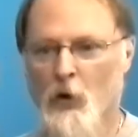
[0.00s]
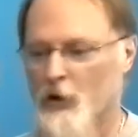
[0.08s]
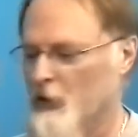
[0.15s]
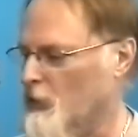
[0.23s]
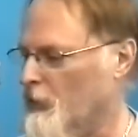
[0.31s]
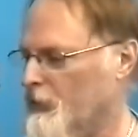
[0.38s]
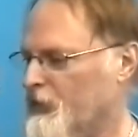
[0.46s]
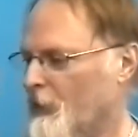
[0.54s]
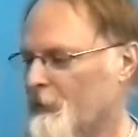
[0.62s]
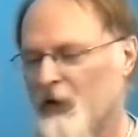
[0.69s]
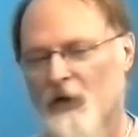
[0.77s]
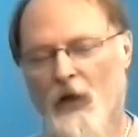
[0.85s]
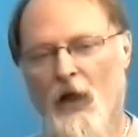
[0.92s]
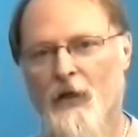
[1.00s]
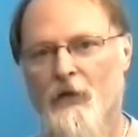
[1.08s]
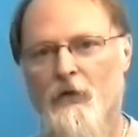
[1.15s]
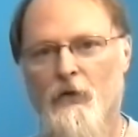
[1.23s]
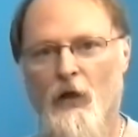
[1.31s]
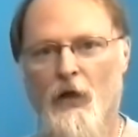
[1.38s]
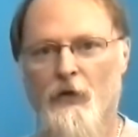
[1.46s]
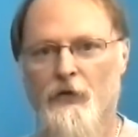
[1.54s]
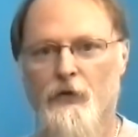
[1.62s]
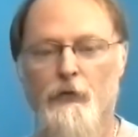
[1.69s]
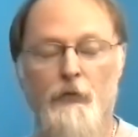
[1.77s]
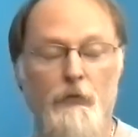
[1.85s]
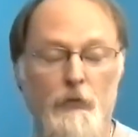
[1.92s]
one or something like uh,
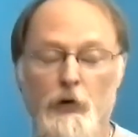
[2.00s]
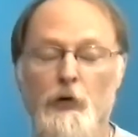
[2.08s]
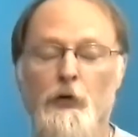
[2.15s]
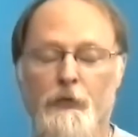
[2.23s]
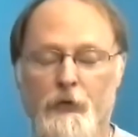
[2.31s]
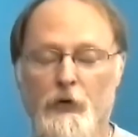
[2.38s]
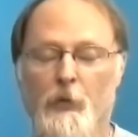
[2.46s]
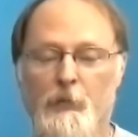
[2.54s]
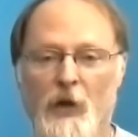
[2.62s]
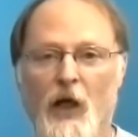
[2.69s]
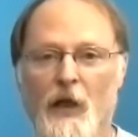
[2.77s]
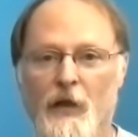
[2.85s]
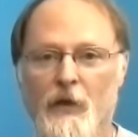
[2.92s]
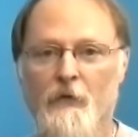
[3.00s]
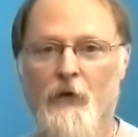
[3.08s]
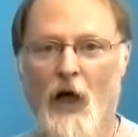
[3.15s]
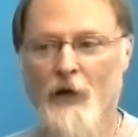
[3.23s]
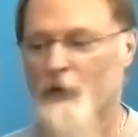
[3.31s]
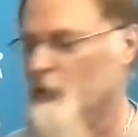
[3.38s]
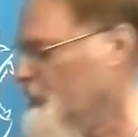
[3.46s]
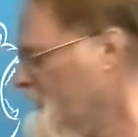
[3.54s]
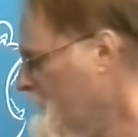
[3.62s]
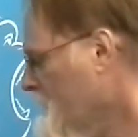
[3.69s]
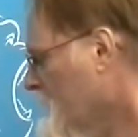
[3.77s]
is used for applying vinyl.